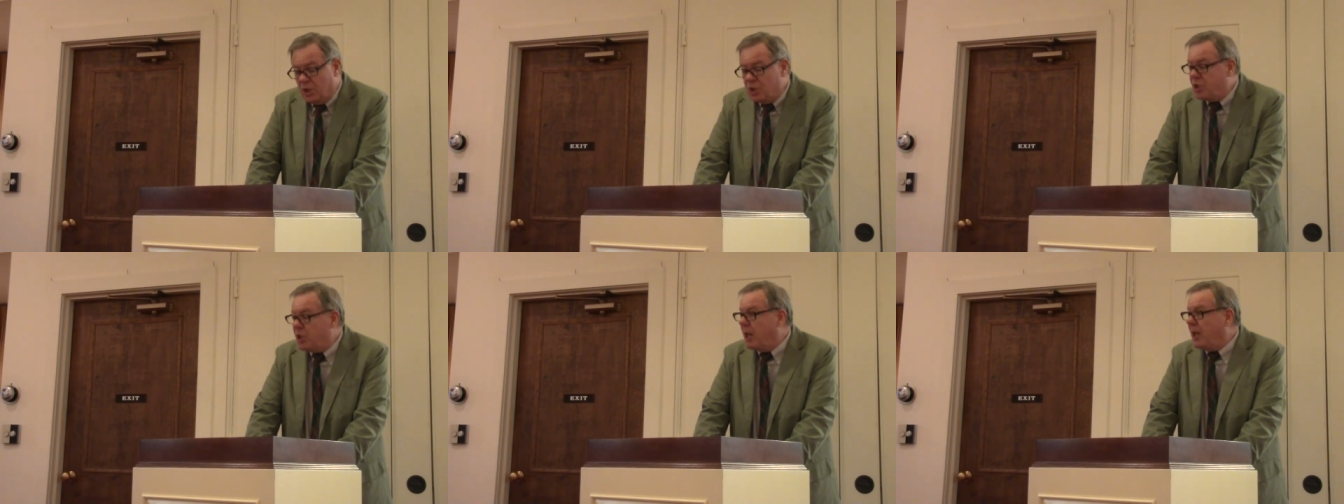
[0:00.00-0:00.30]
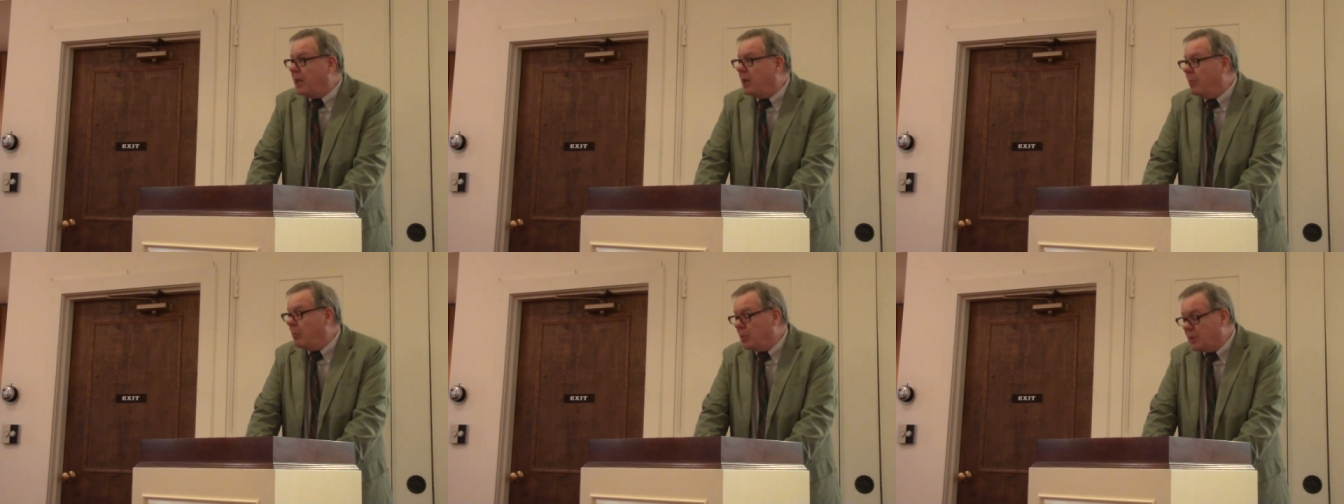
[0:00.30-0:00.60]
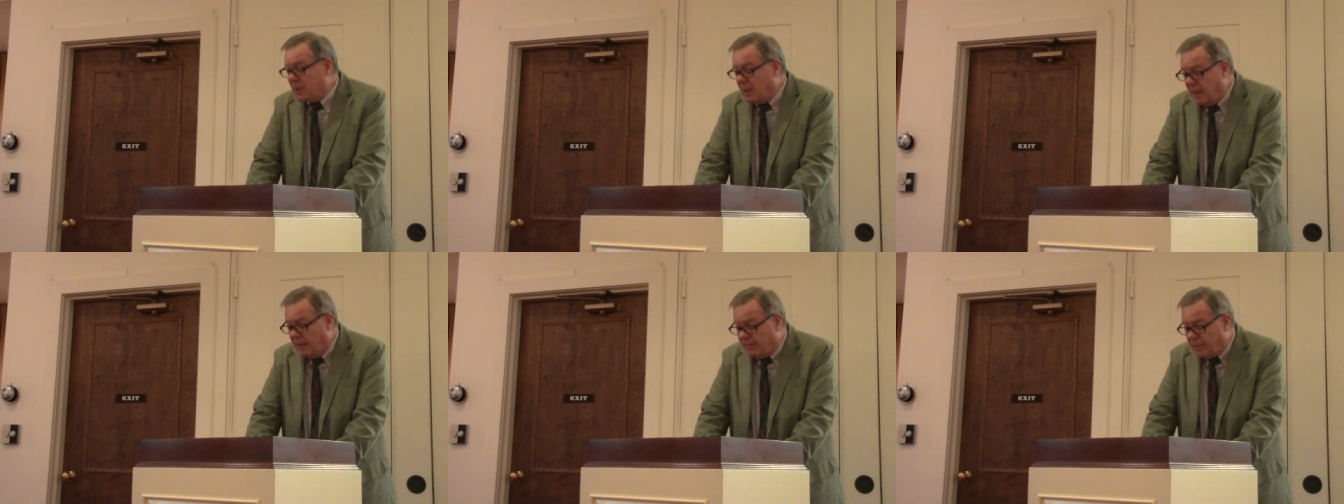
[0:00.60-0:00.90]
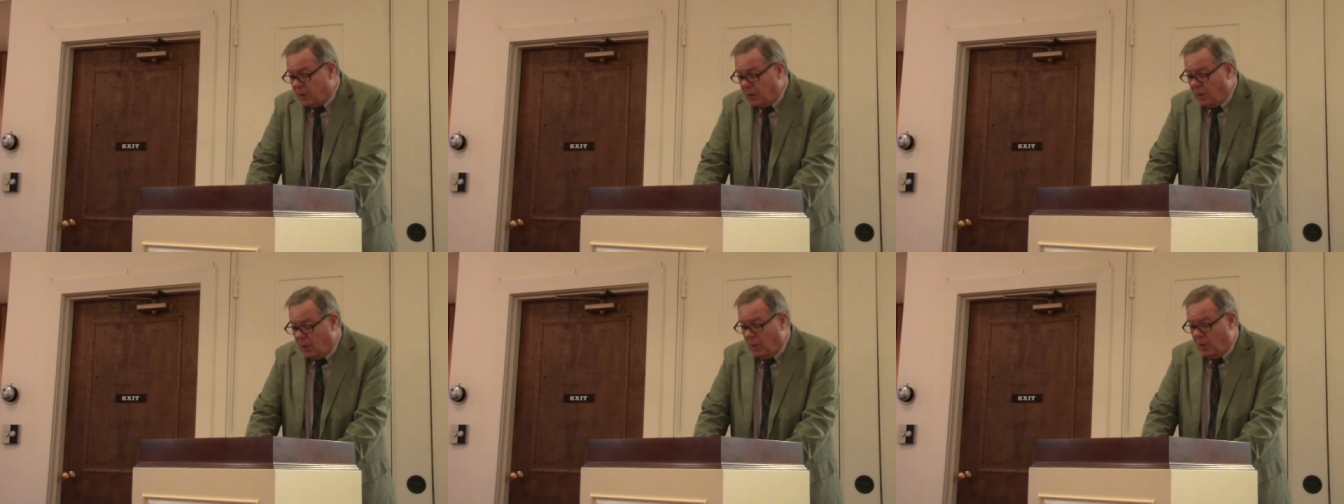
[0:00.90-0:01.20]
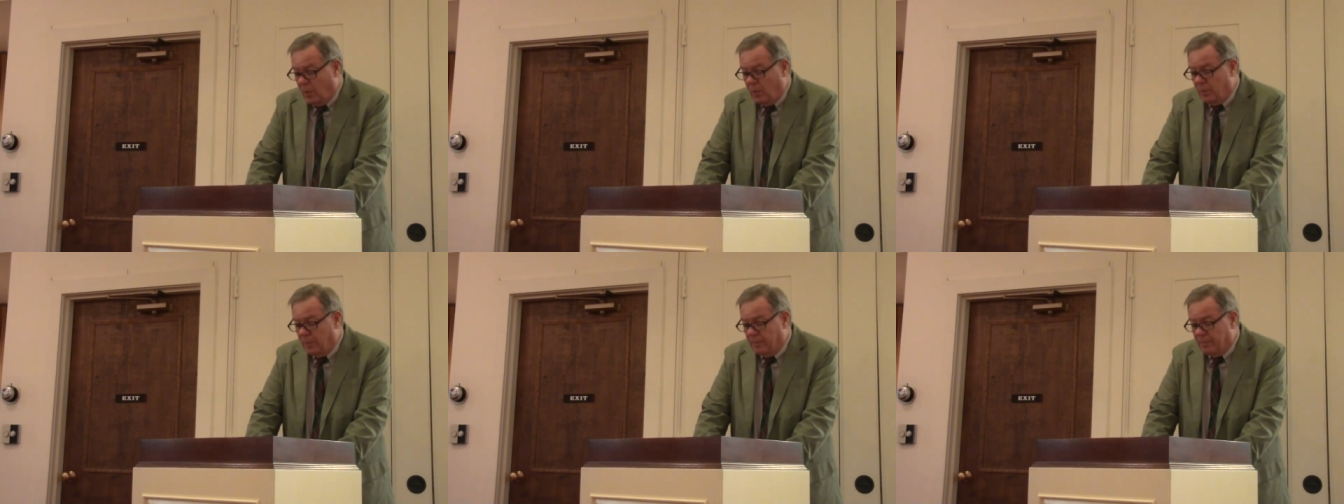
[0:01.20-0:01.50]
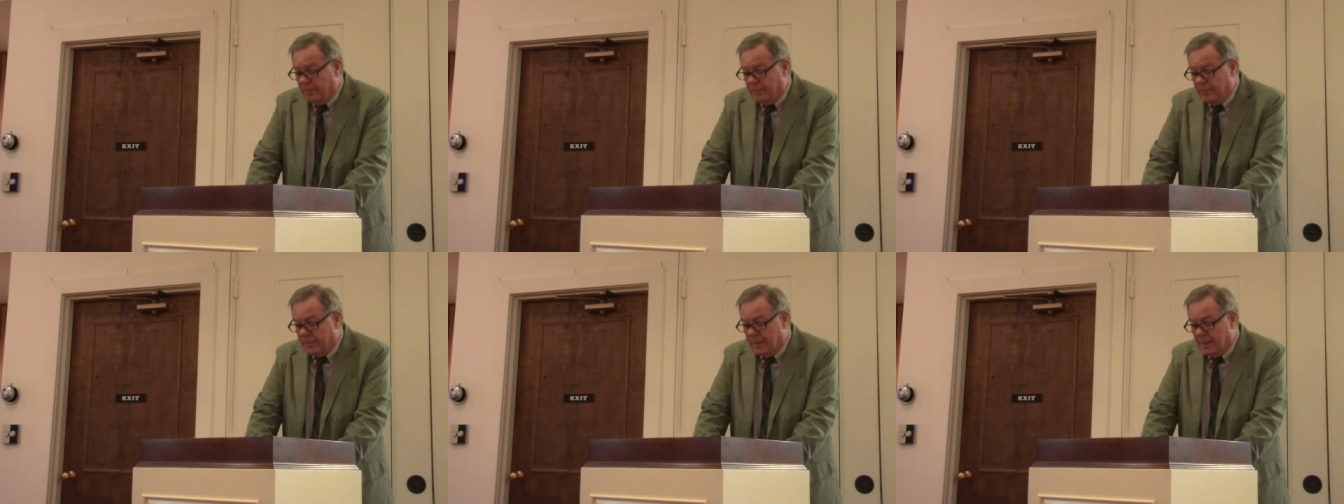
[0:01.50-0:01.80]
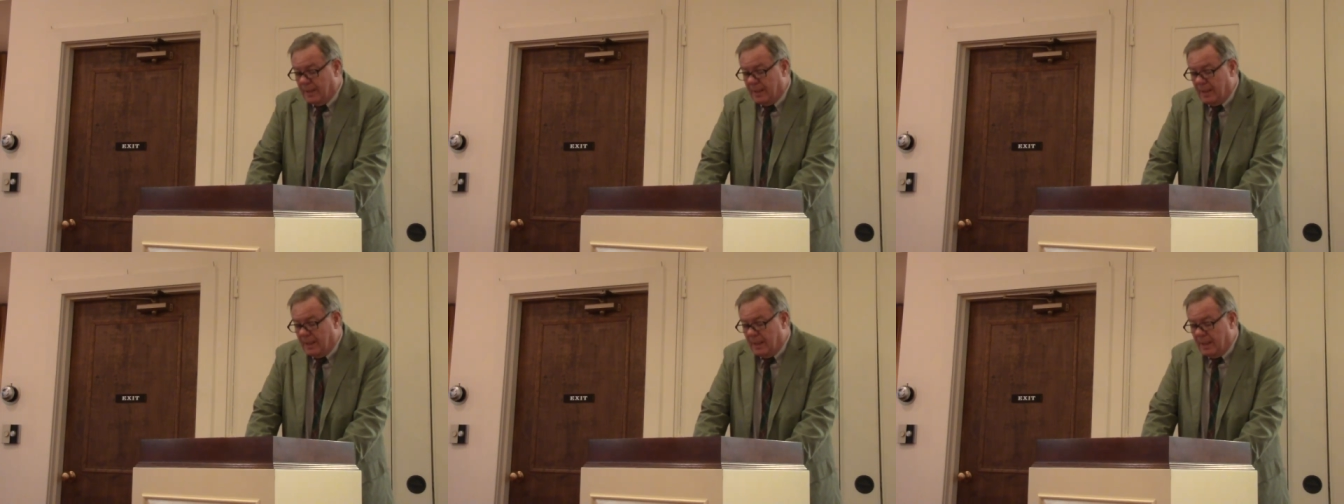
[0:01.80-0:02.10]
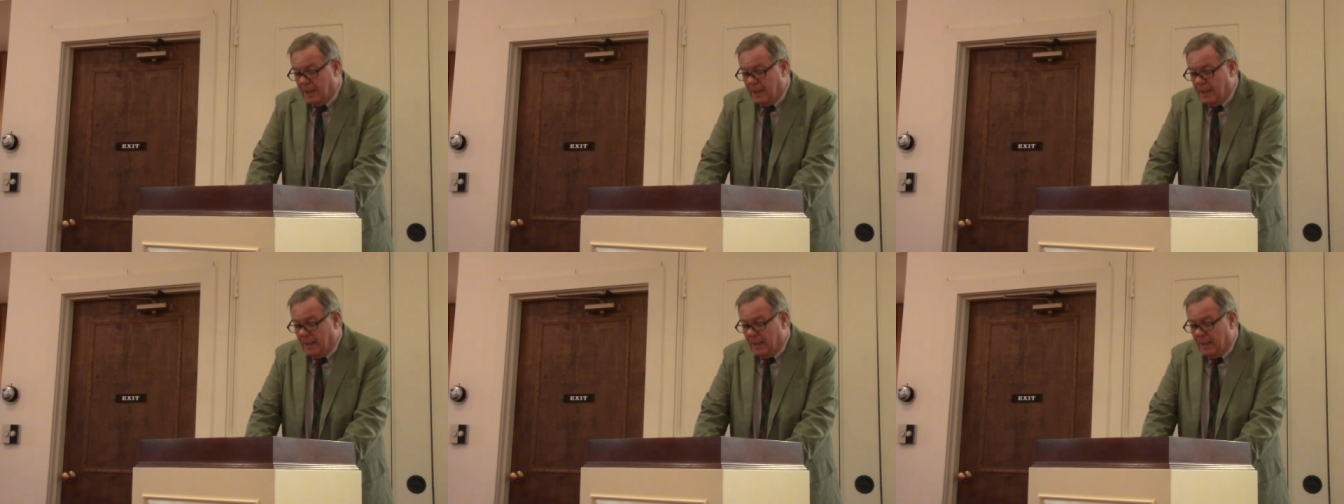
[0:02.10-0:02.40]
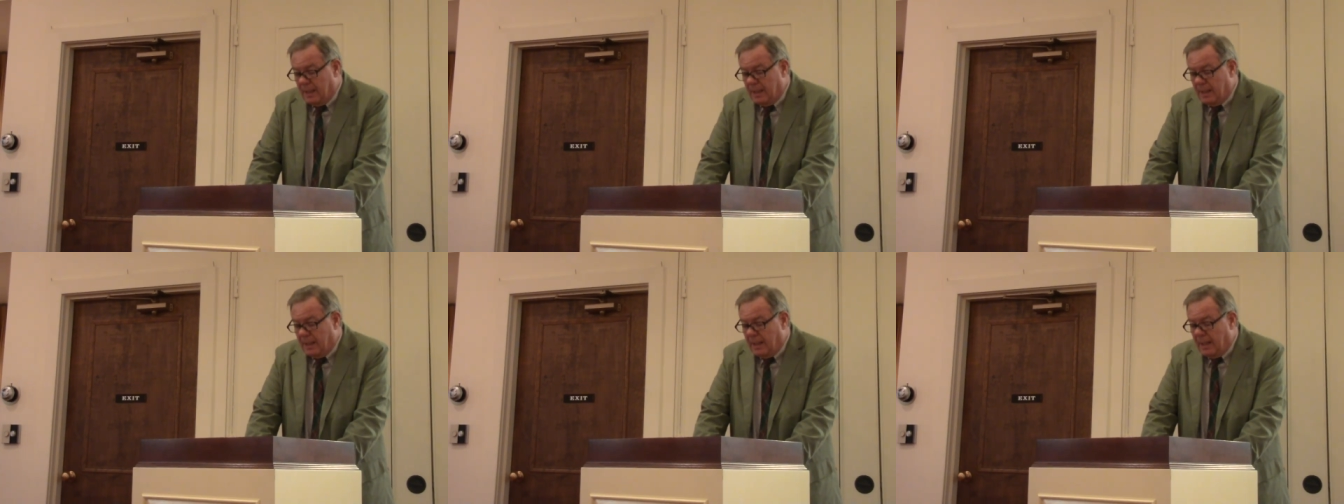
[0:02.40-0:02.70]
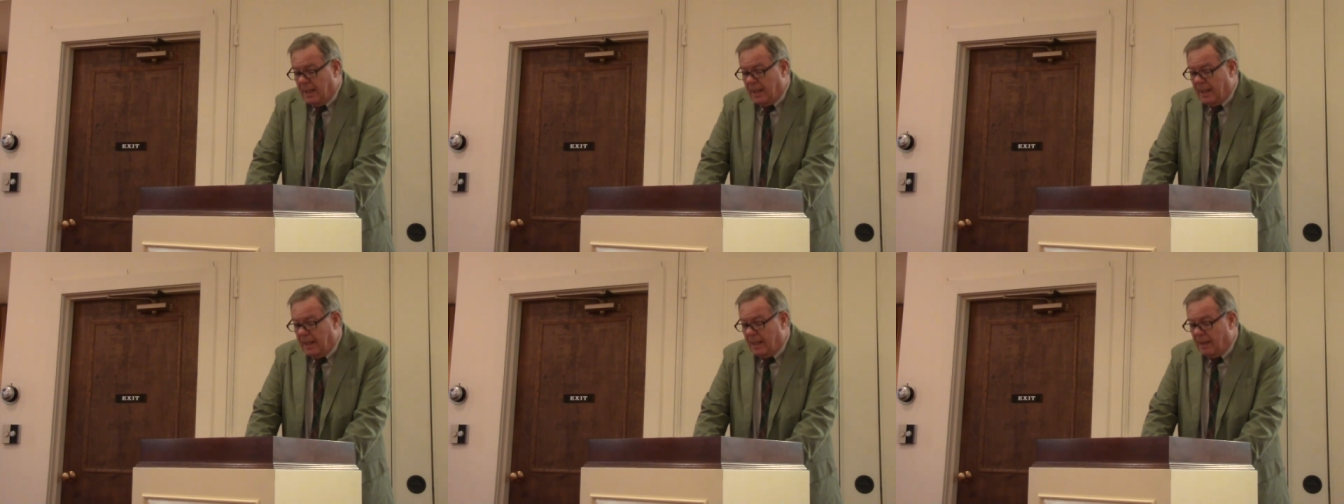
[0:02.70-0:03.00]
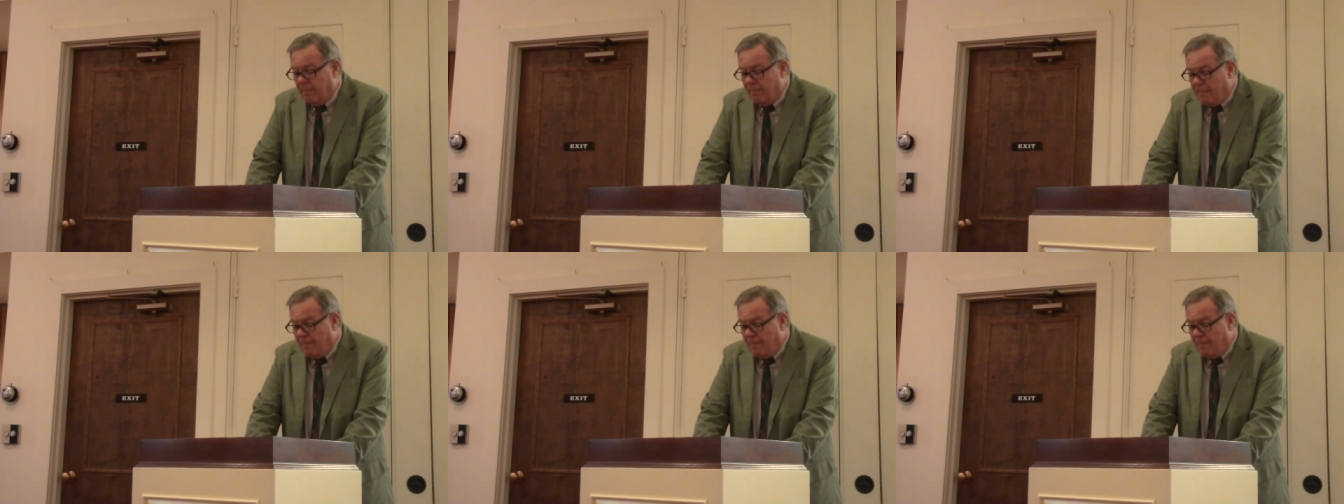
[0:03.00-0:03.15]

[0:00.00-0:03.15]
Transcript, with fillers: Jacob was left alone. And